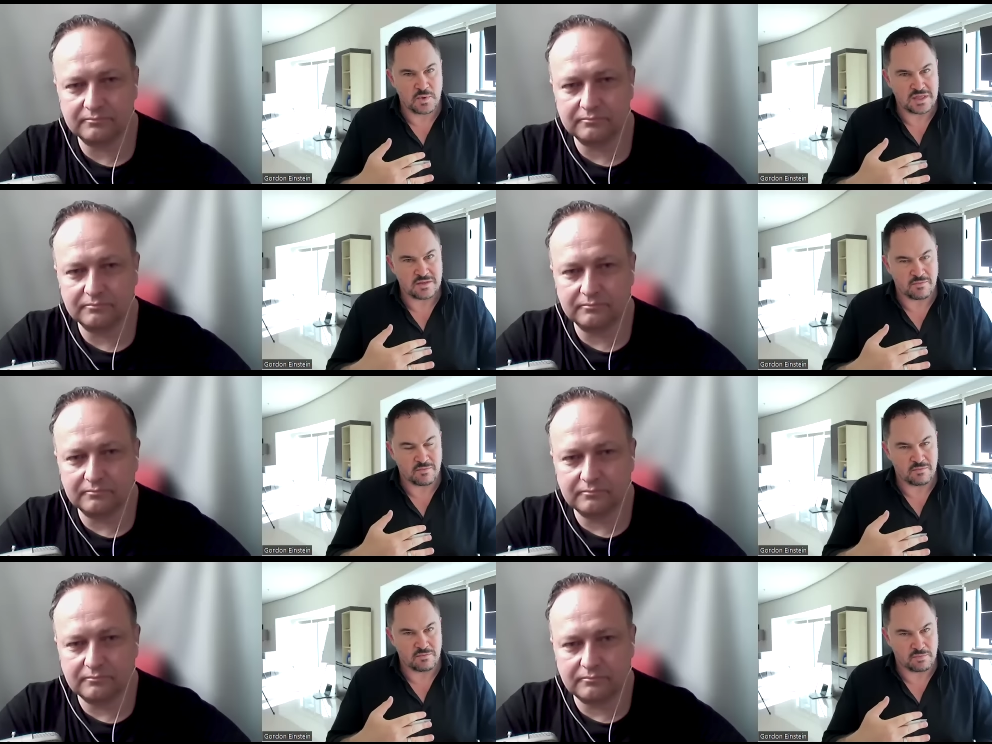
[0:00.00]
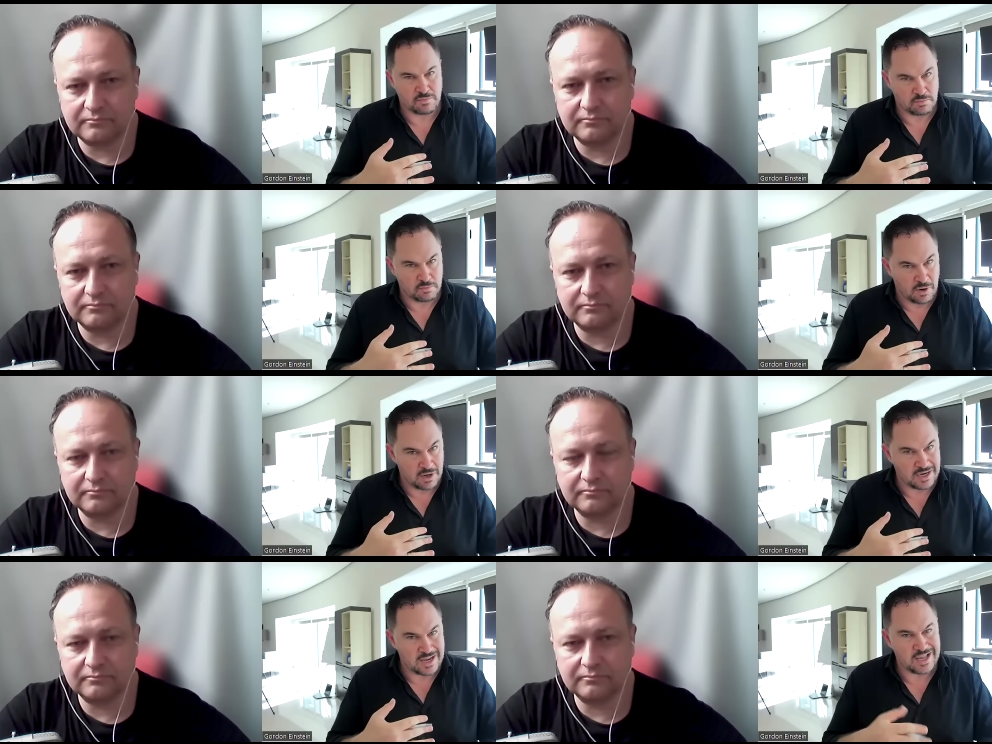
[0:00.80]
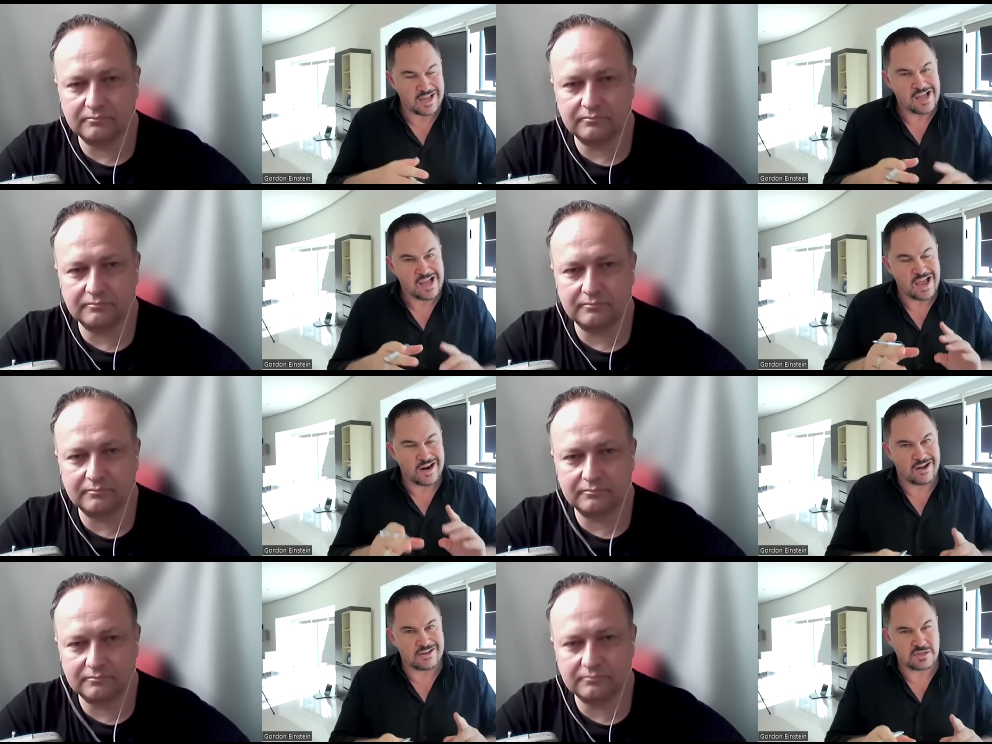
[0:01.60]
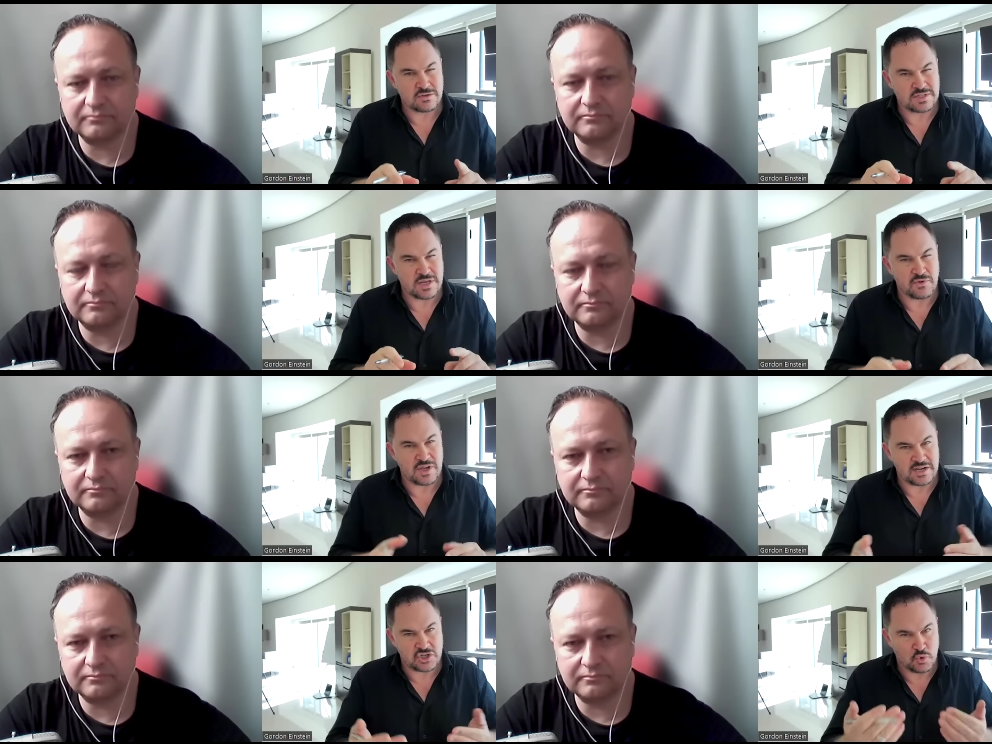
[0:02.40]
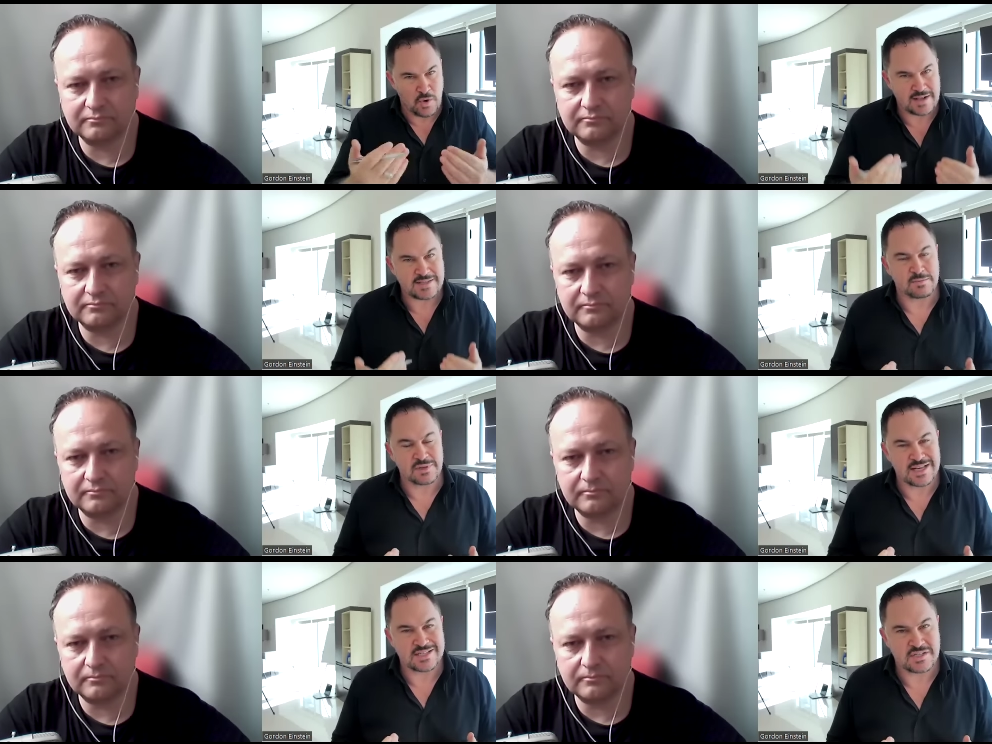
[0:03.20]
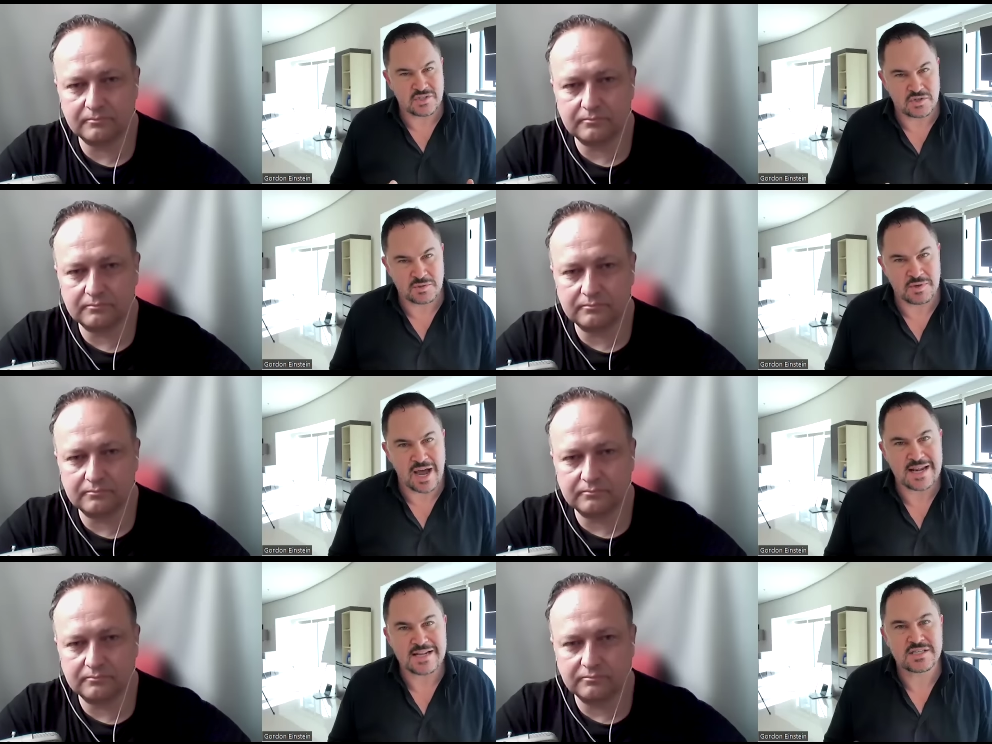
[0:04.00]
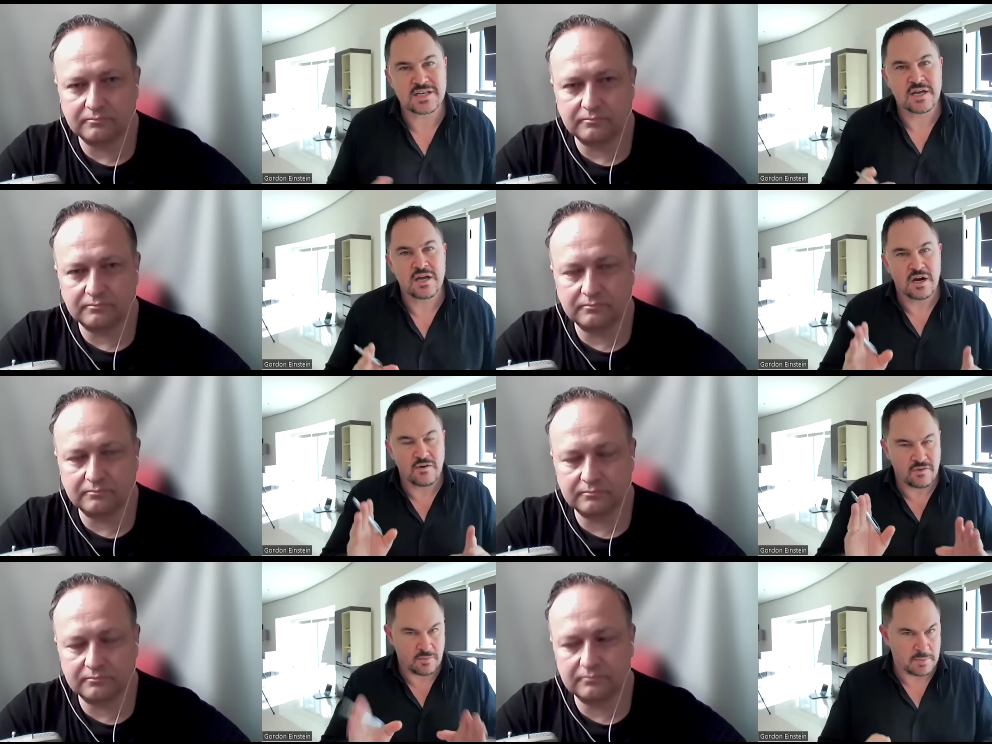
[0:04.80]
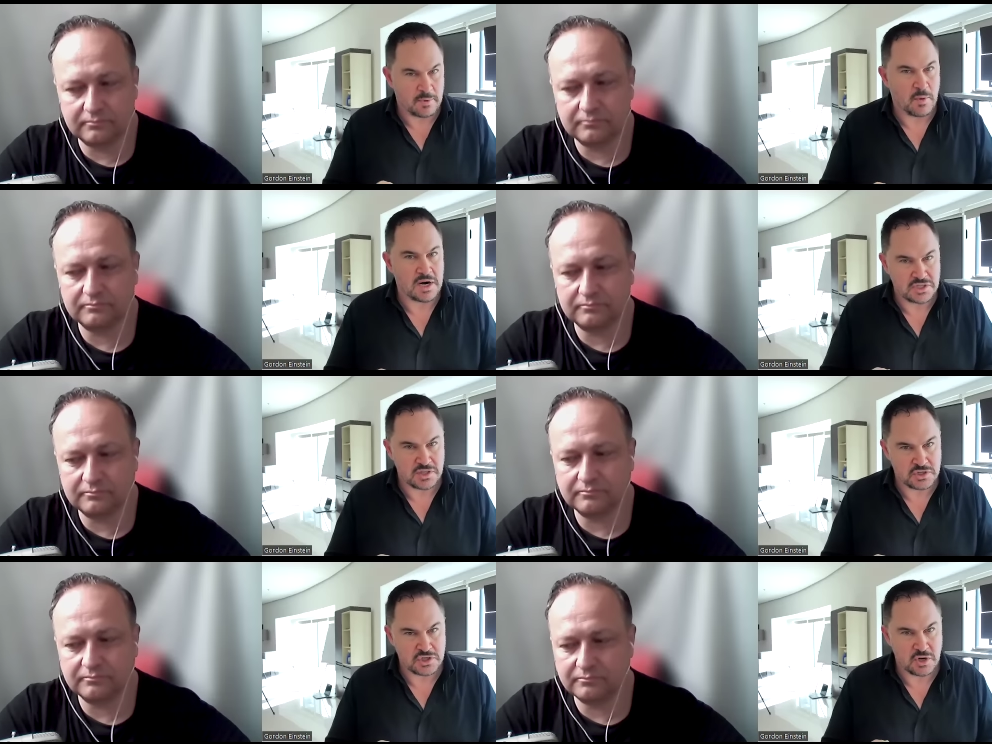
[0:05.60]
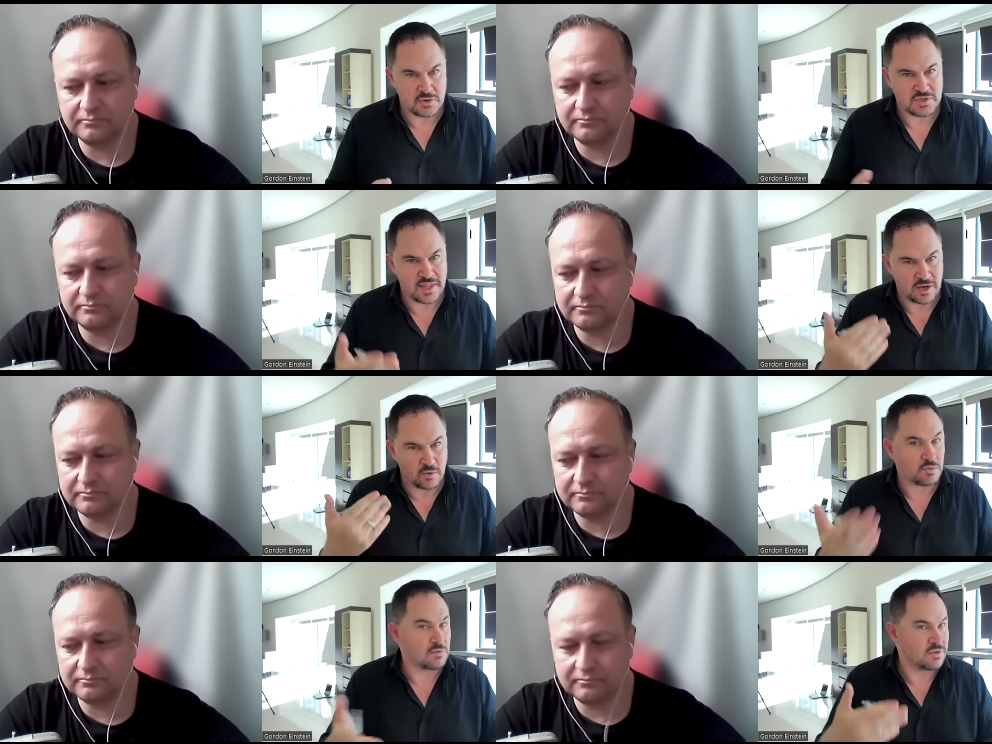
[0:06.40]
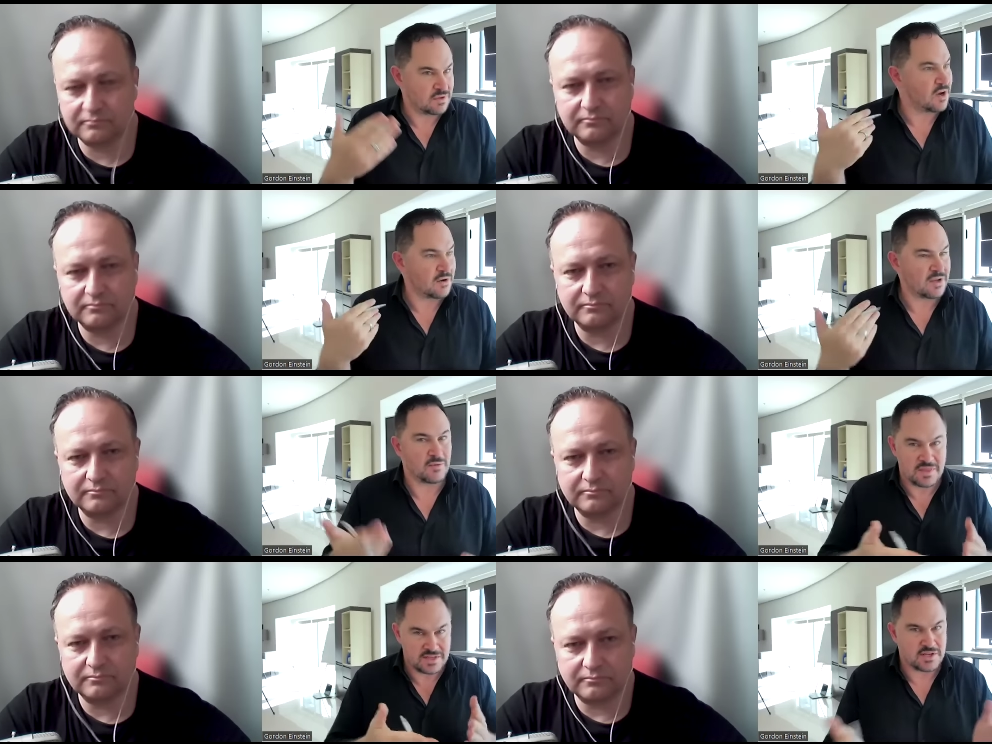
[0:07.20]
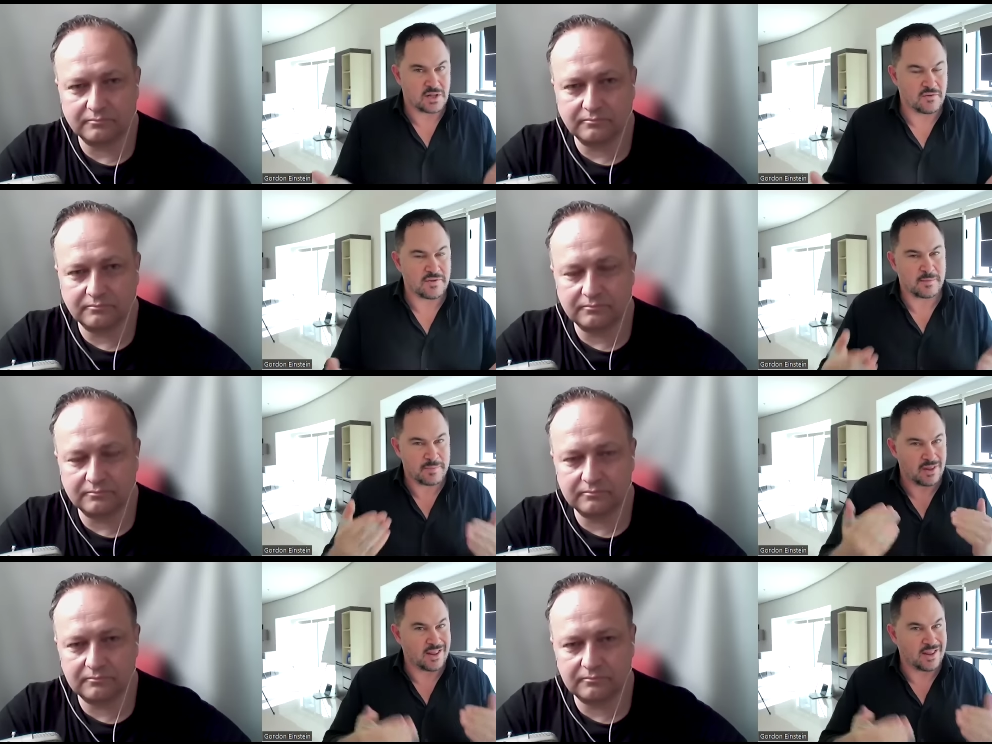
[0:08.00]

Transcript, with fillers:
Speaker 1: with marketing, and also see if we can extract some lessons or some guidance for the people watching the show so they can go, you know when this is all over they can be